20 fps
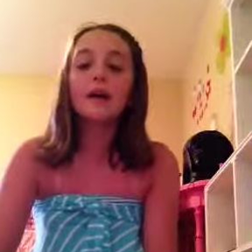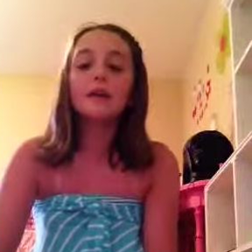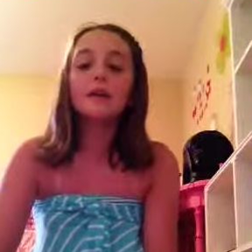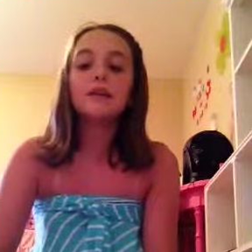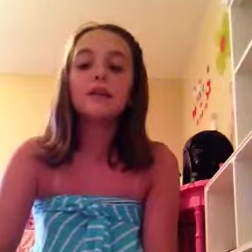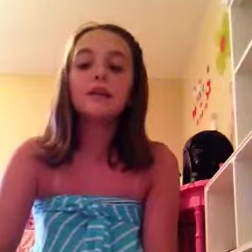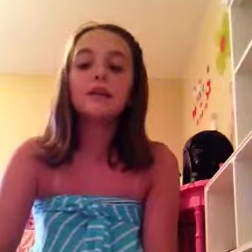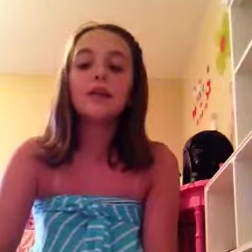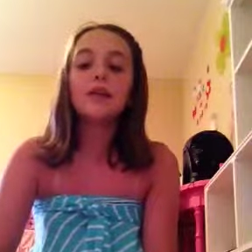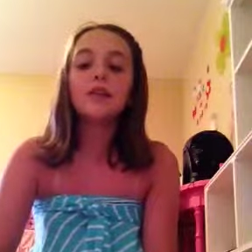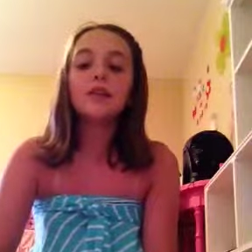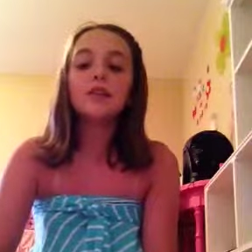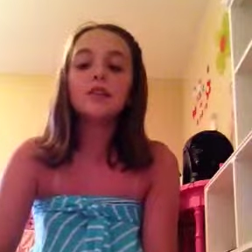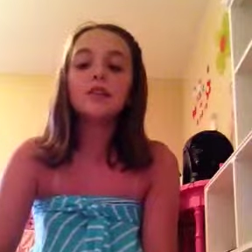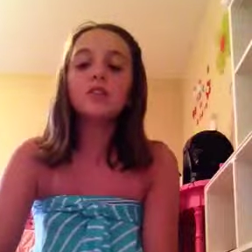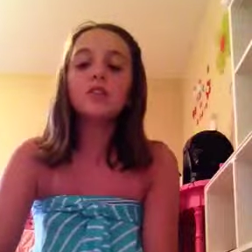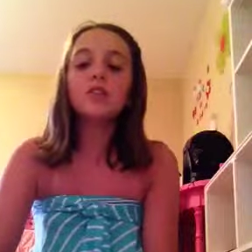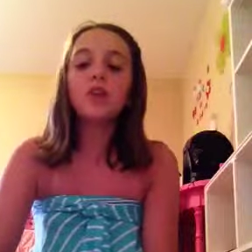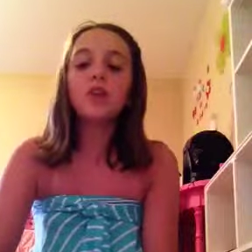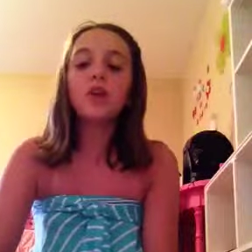Let the
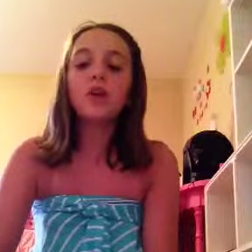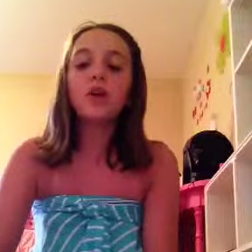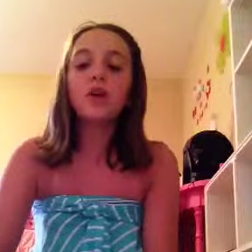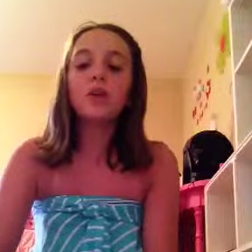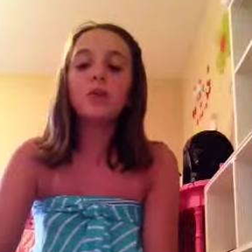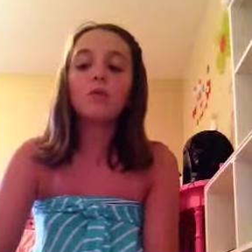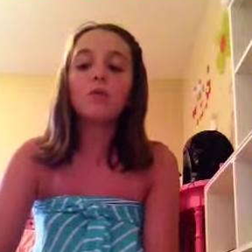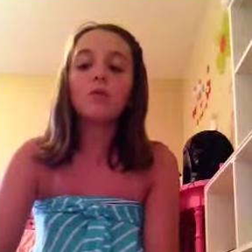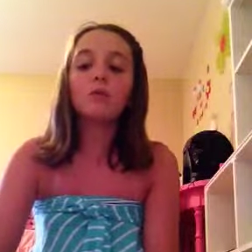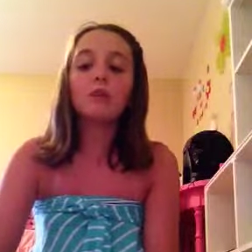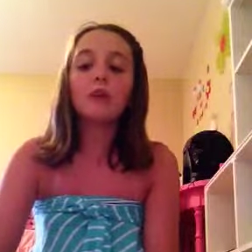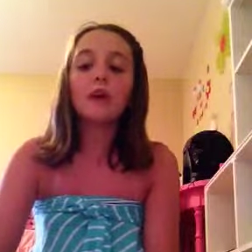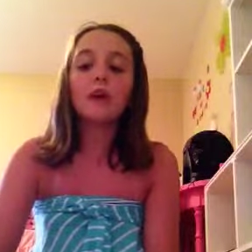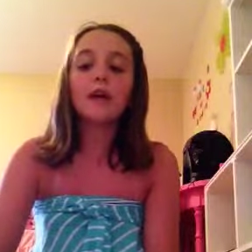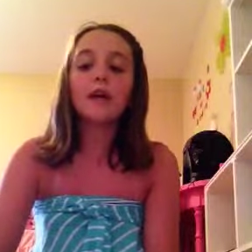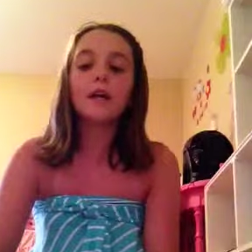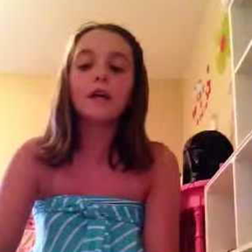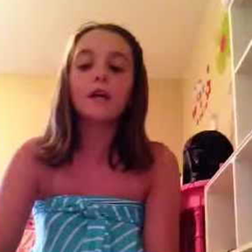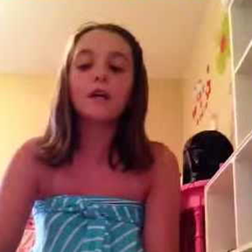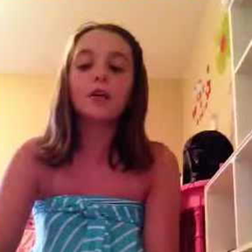storm
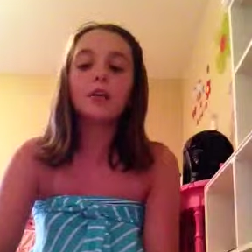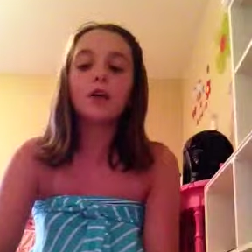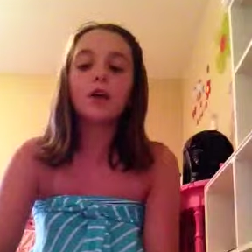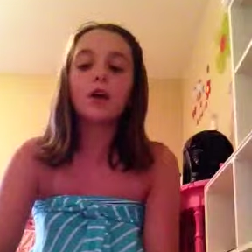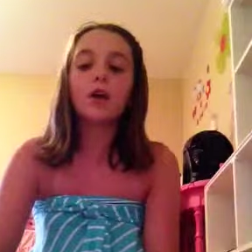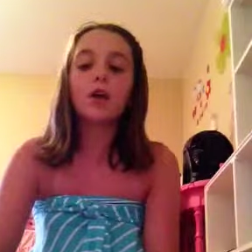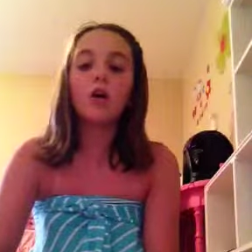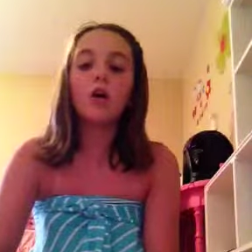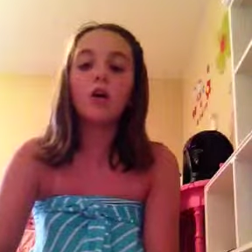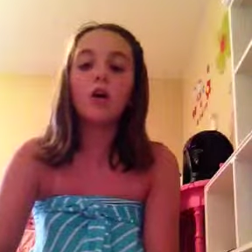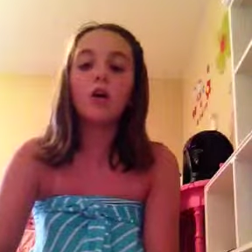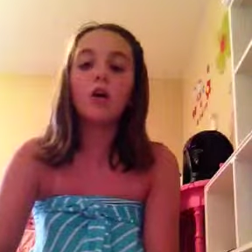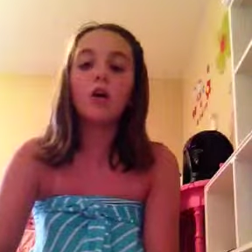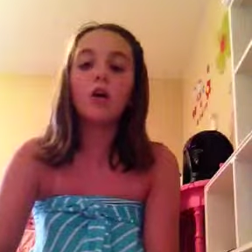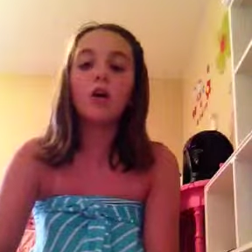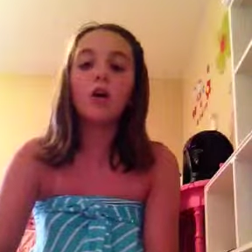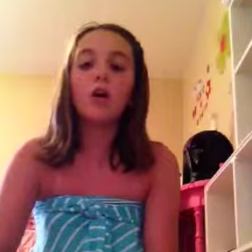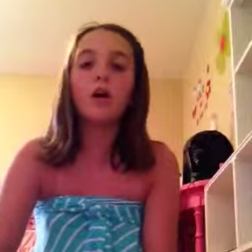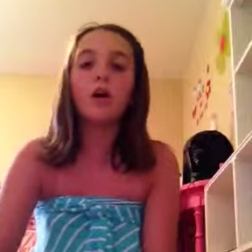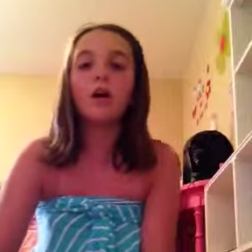rage
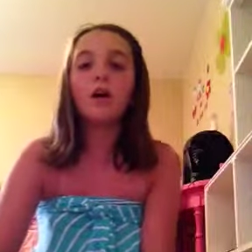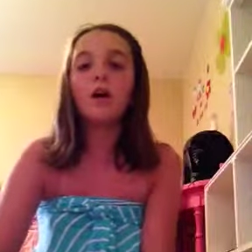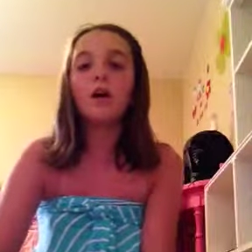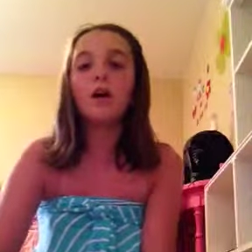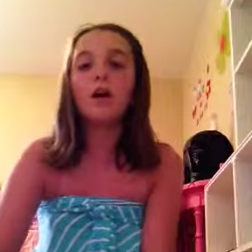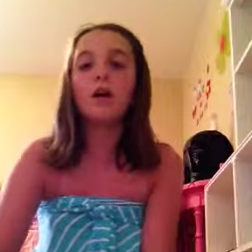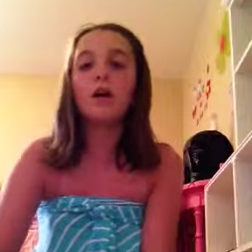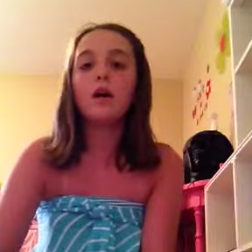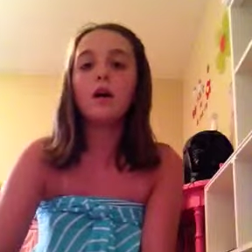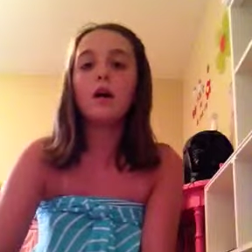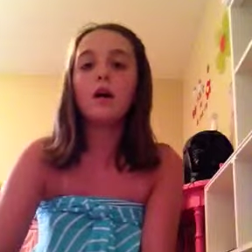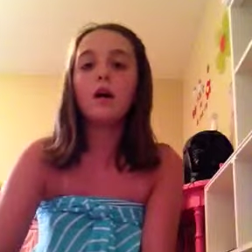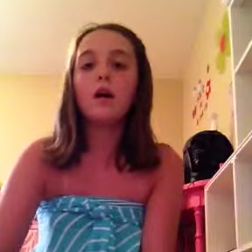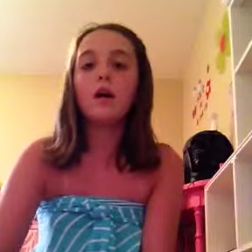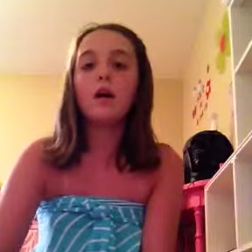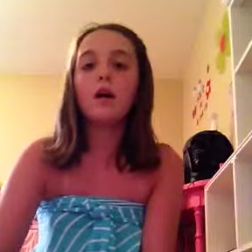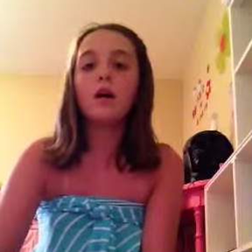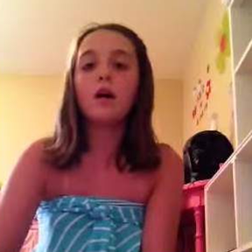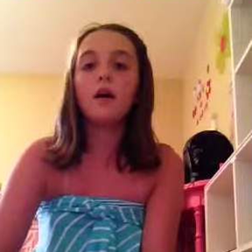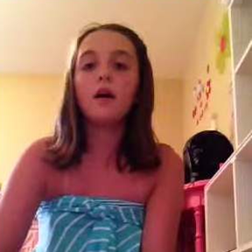
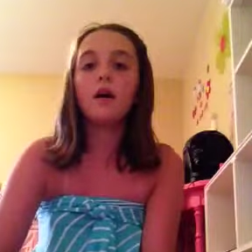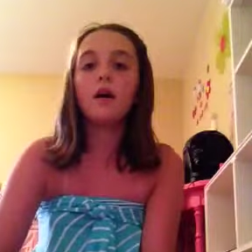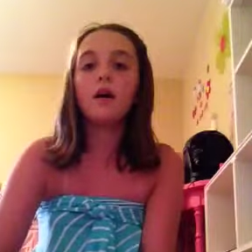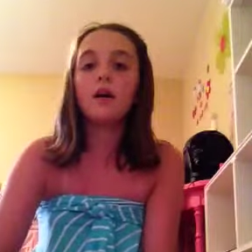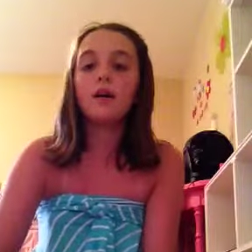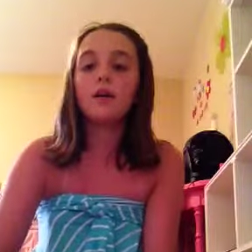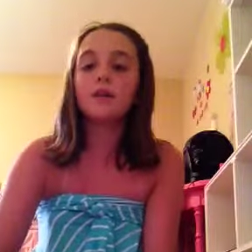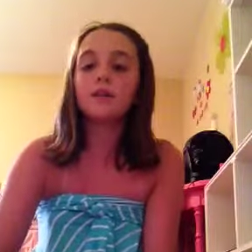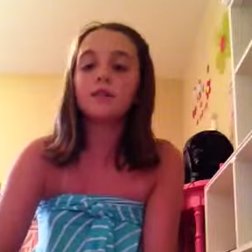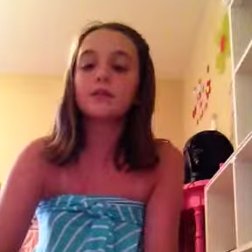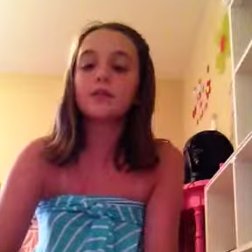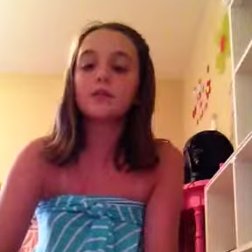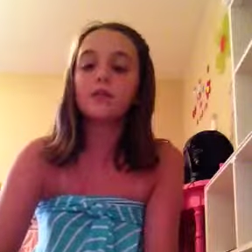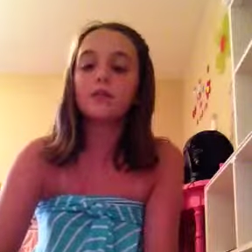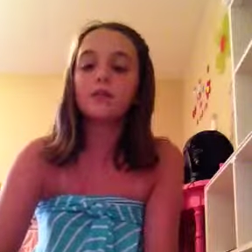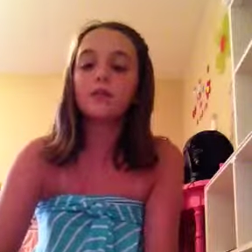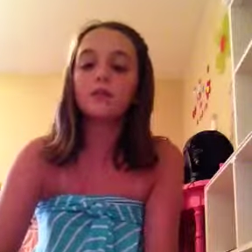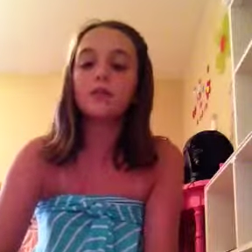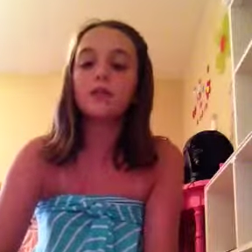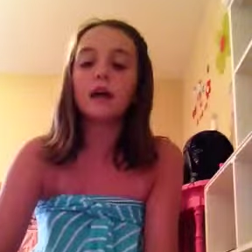on. The
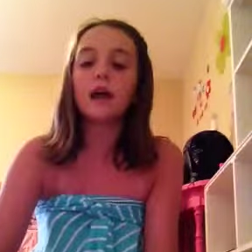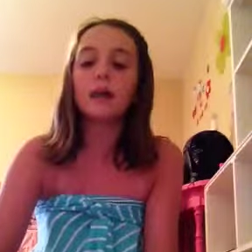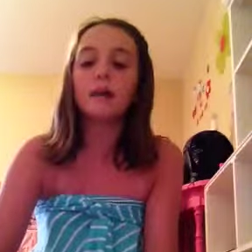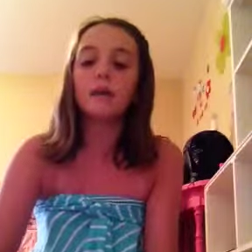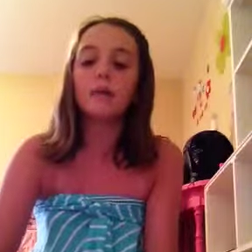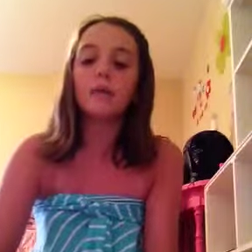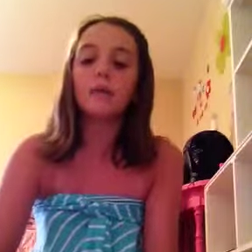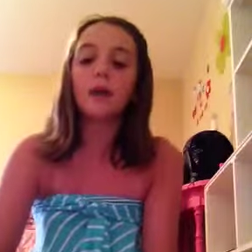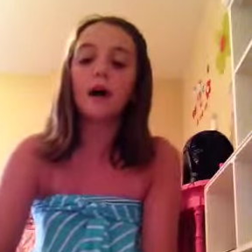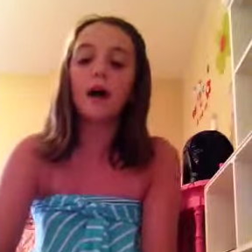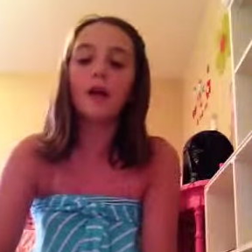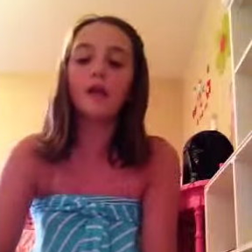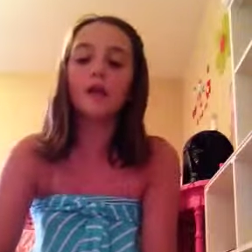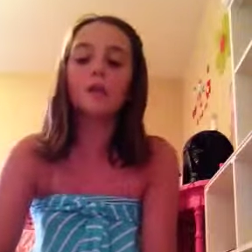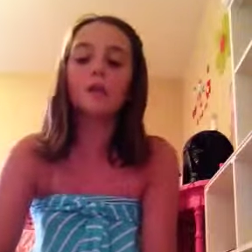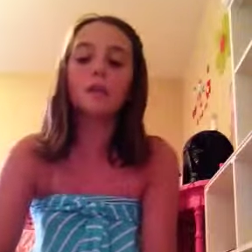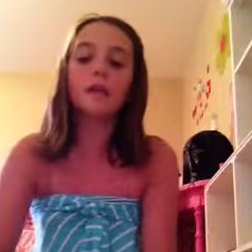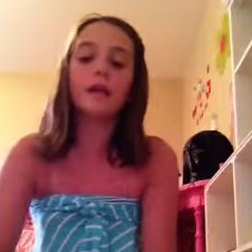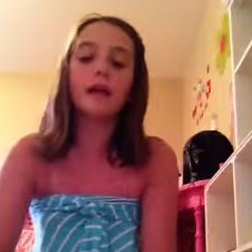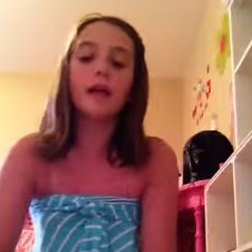cold never
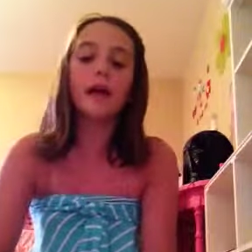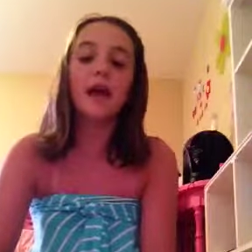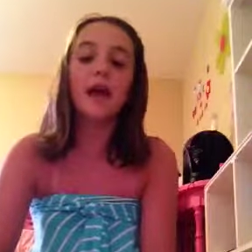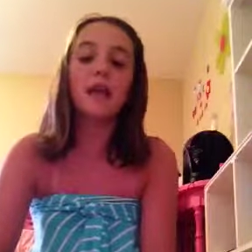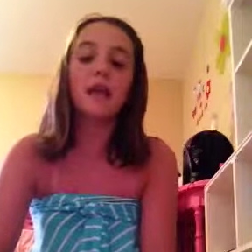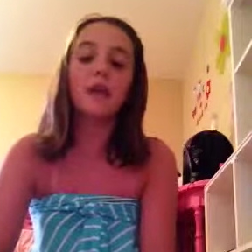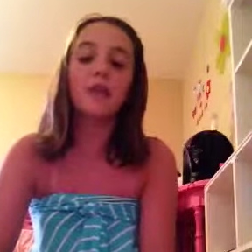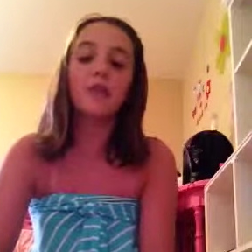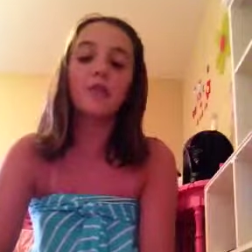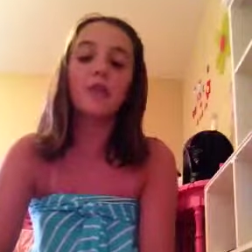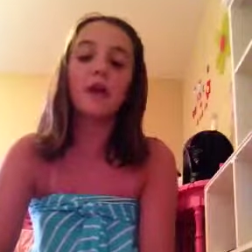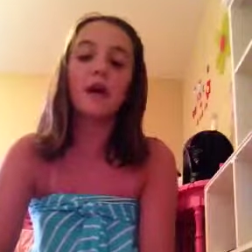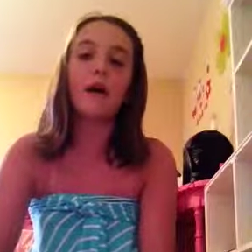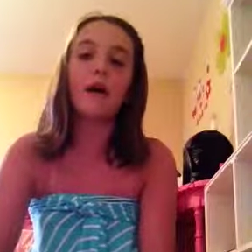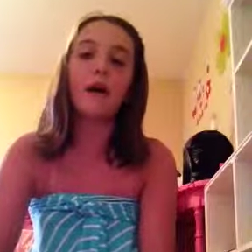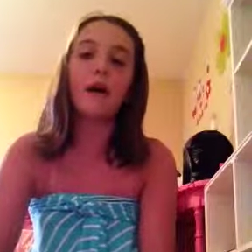bothered me anyway.